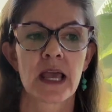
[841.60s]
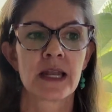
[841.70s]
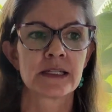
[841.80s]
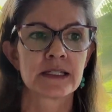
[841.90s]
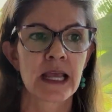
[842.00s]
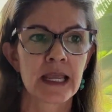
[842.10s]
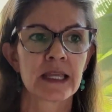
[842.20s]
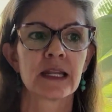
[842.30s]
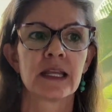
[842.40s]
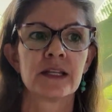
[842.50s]
and take
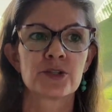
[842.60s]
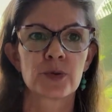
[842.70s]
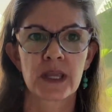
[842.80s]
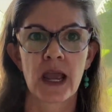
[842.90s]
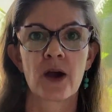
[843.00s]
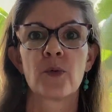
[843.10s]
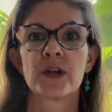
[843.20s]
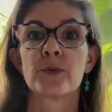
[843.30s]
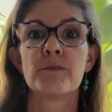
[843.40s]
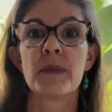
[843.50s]
it into account when
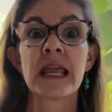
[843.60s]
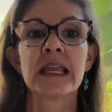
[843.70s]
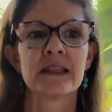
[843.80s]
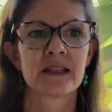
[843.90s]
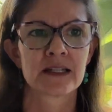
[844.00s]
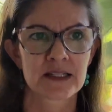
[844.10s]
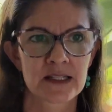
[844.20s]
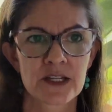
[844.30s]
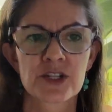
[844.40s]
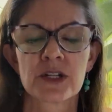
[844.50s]
you're making the
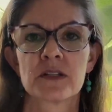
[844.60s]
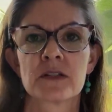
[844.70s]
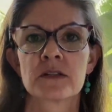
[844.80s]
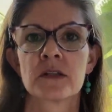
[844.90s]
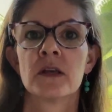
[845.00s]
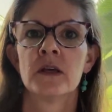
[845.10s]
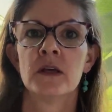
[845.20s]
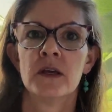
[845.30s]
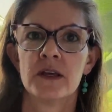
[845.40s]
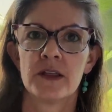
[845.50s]
decisions
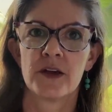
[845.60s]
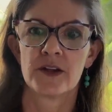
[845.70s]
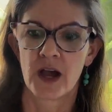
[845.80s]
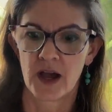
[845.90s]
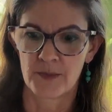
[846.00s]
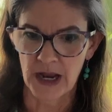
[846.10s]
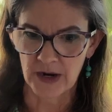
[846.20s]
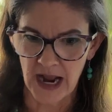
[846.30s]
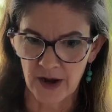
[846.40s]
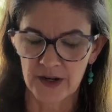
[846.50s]
about
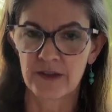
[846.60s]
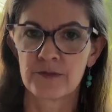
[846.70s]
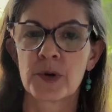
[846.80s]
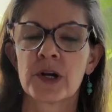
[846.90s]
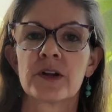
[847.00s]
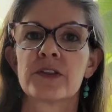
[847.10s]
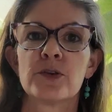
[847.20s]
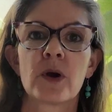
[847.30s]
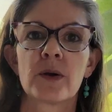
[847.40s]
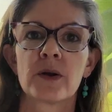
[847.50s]
how to give birth.
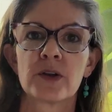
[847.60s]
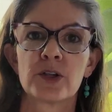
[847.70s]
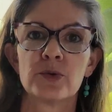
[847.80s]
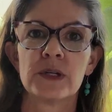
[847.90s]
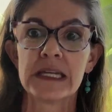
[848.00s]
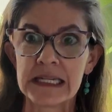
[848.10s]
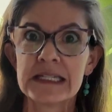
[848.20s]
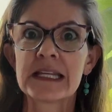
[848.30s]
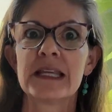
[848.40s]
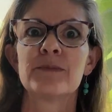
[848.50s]
You need
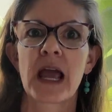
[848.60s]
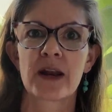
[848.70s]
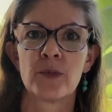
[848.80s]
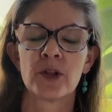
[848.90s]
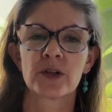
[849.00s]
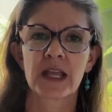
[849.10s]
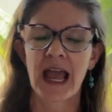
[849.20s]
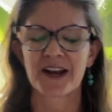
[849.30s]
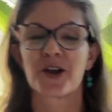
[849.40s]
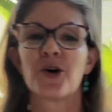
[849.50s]
to keep
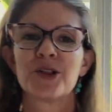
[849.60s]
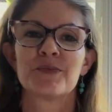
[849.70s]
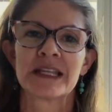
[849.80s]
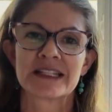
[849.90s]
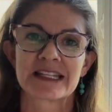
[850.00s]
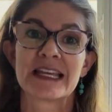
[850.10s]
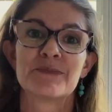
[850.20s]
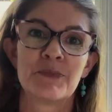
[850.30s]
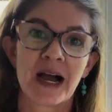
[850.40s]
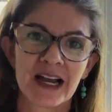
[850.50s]
catecholamines in
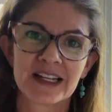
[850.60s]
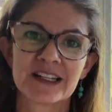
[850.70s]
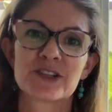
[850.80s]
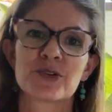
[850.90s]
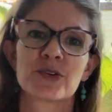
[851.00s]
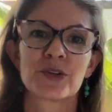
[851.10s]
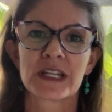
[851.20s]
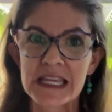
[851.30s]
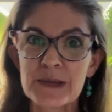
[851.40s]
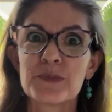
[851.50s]
mind.
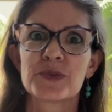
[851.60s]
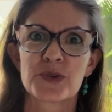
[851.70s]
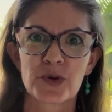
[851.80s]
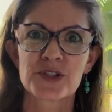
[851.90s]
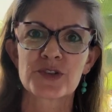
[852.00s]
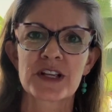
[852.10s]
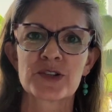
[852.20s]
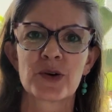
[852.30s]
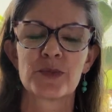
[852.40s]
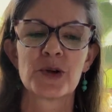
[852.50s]
Keep your stress
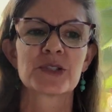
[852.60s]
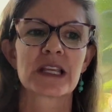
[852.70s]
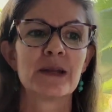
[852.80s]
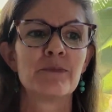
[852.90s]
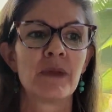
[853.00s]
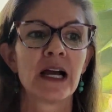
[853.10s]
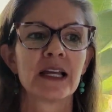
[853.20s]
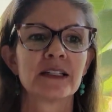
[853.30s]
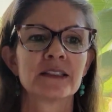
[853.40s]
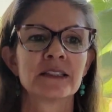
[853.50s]
hormones in
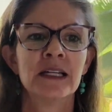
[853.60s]
mind,